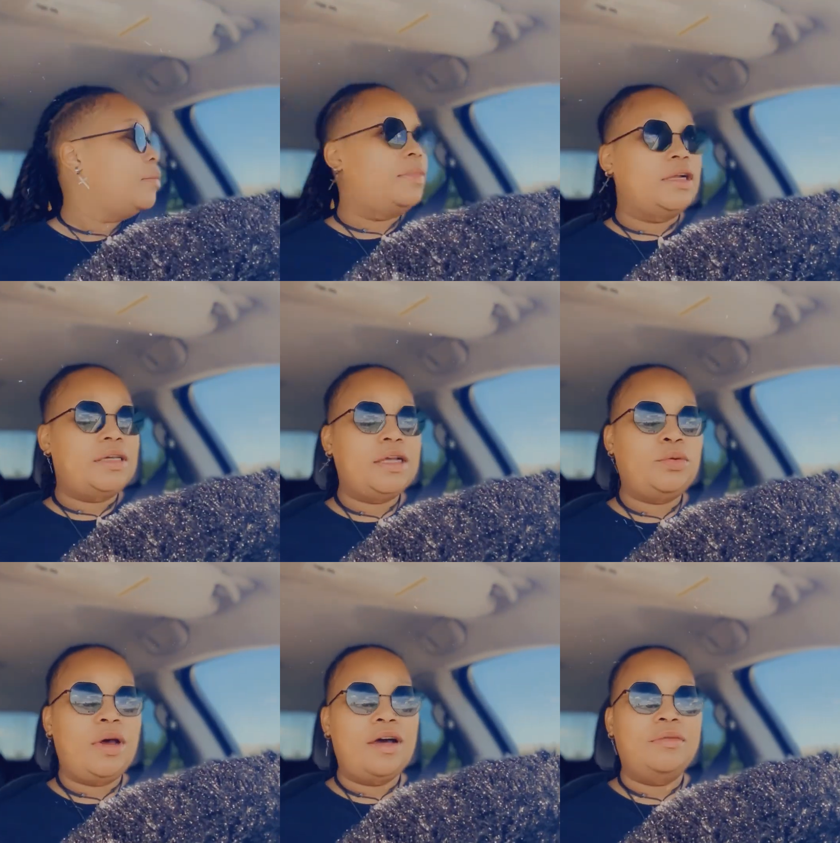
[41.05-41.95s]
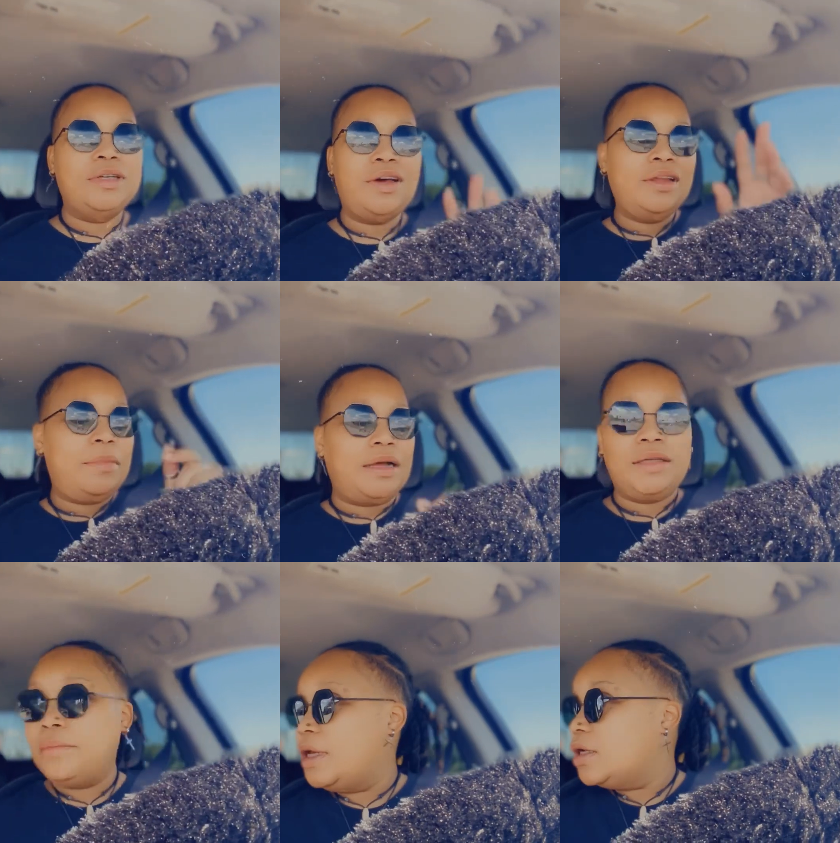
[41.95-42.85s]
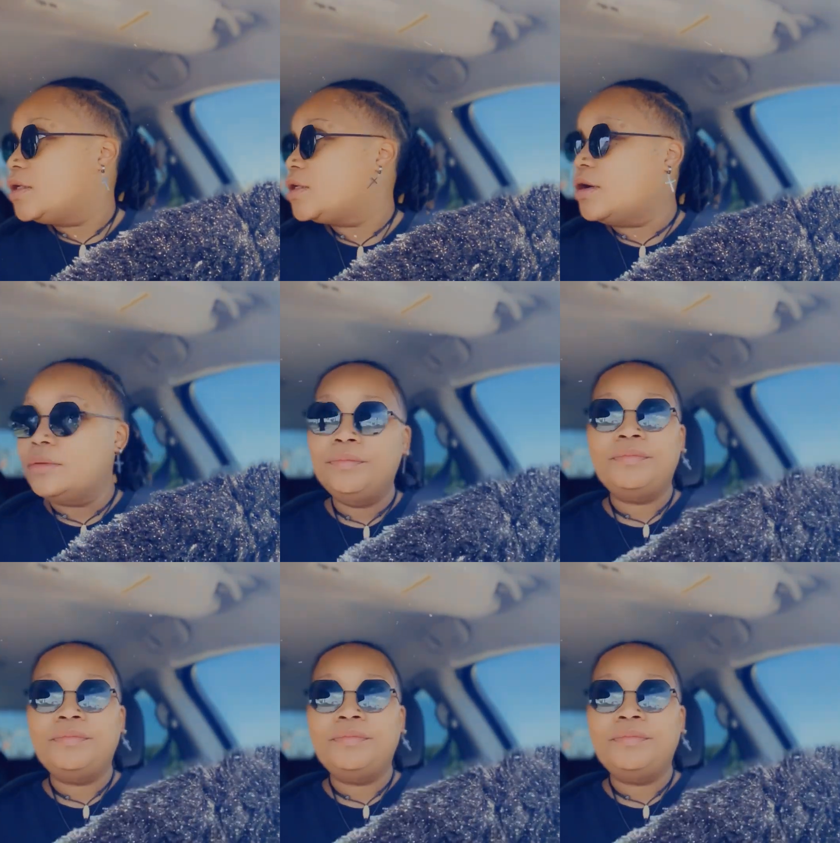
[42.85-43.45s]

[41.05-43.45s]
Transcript: But it's at 12. It's only about 10 minutes, so